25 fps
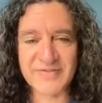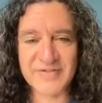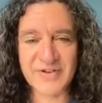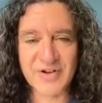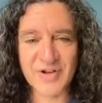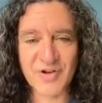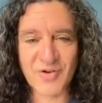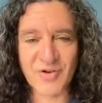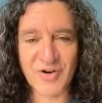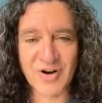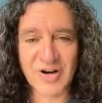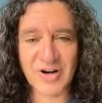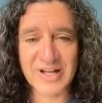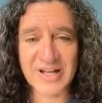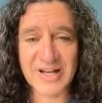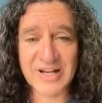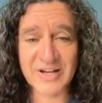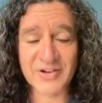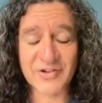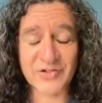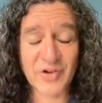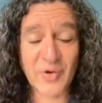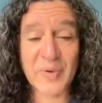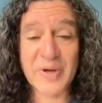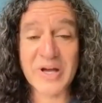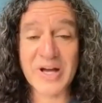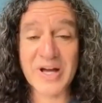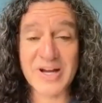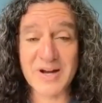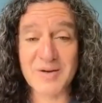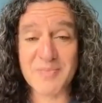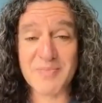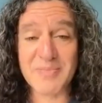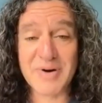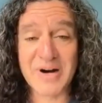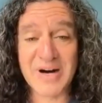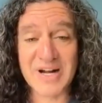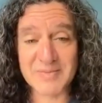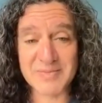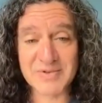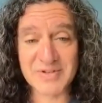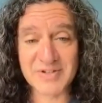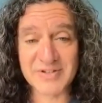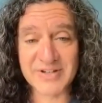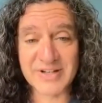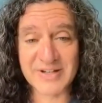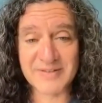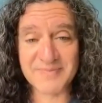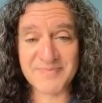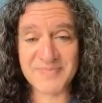New York. And so he got into
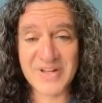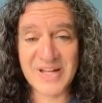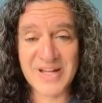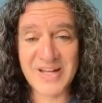bodybuilding.